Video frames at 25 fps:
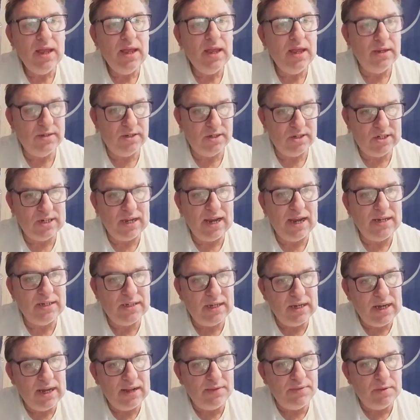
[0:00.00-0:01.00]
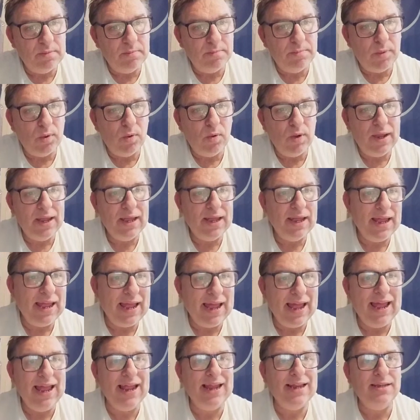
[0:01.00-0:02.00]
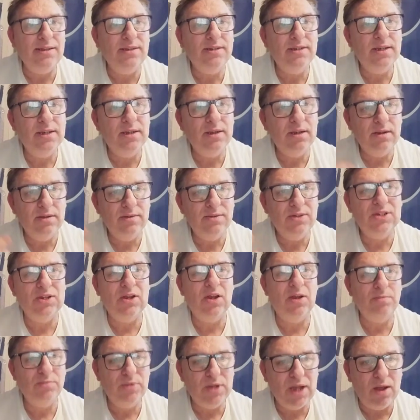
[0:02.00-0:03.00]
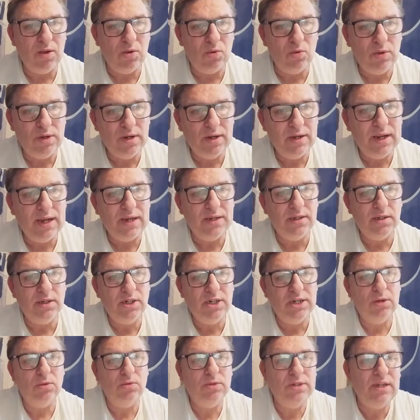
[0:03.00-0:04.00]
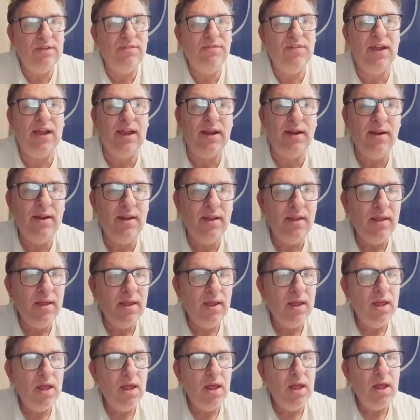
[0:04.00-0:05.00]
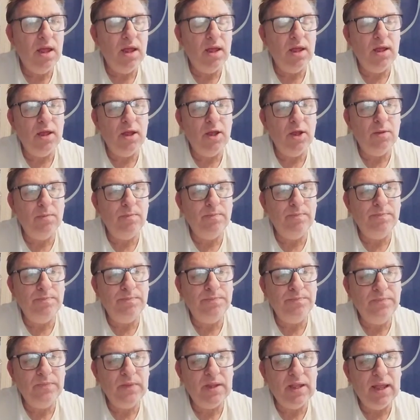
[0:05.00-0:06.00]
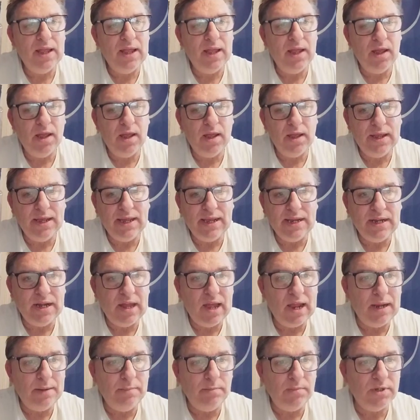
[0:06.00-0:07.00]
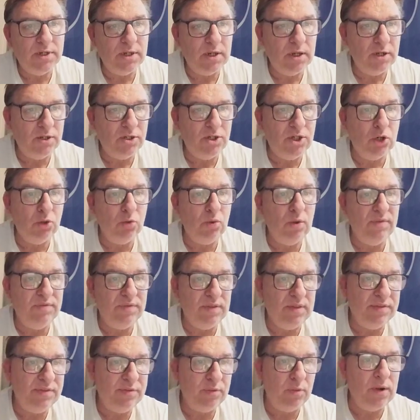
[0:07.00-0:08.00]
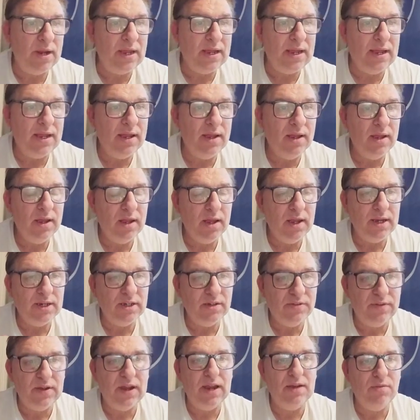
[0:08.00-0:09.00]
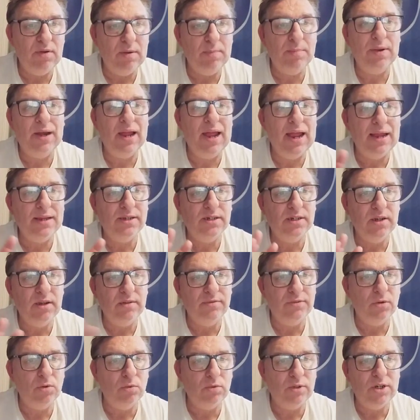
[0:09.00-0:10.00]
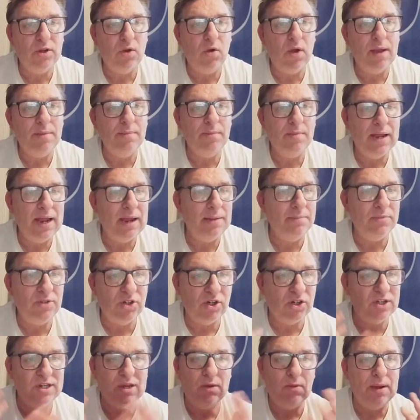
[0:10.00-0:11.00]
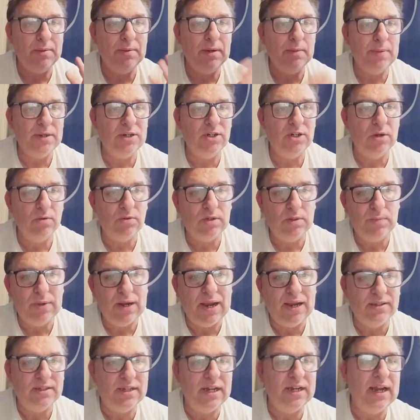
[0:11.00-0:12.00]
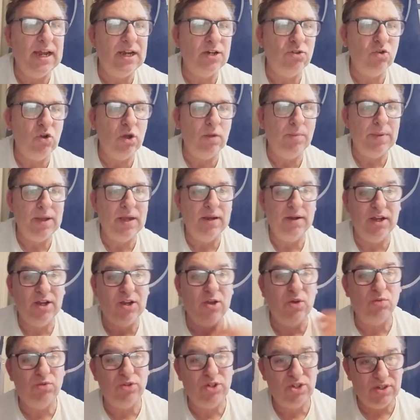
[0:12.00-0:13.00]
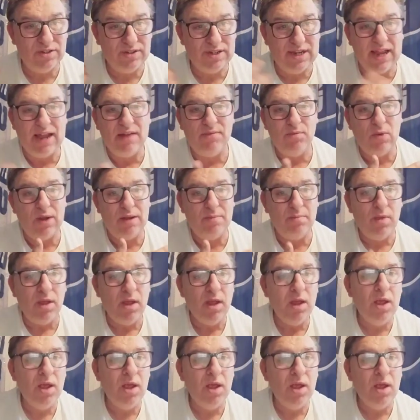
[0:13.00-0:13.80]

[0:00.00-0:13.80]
As I say, he's a London boy and, so I'm told, he's a Chelsea fan. Um, uh, he named uh, two of the three his favourite players of all time, and just so happened to be Chelsea players, Didier Drogba, and of course the other one